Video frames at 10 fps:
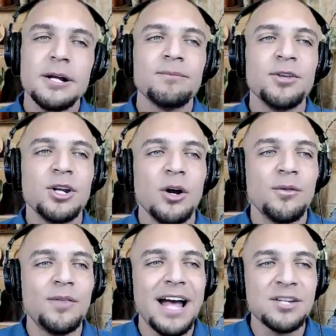you
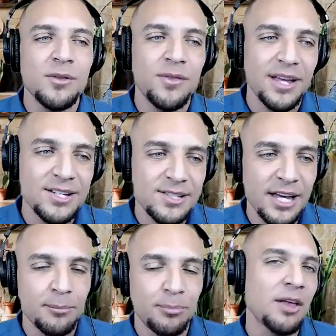know, that's when things
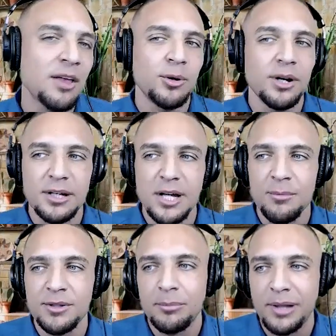like breath work
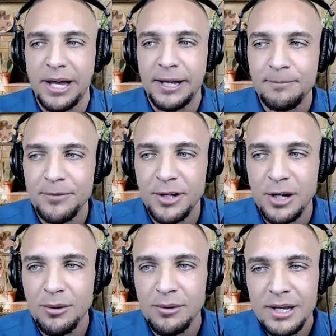come into play, you
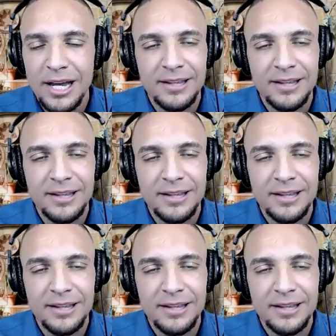know.